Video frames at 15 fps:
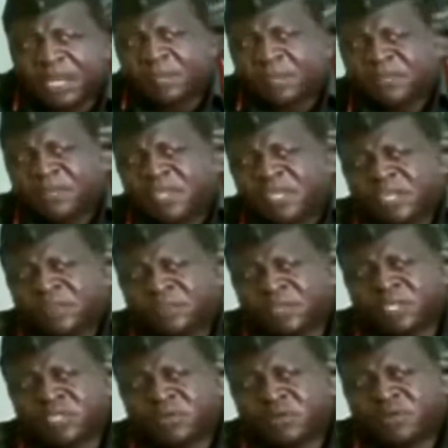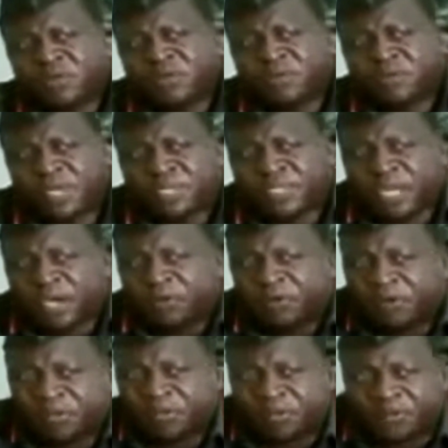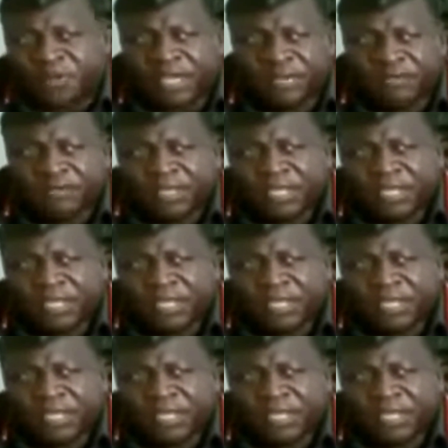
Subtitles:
modern example is the butcher of Uganda, Idi Amin,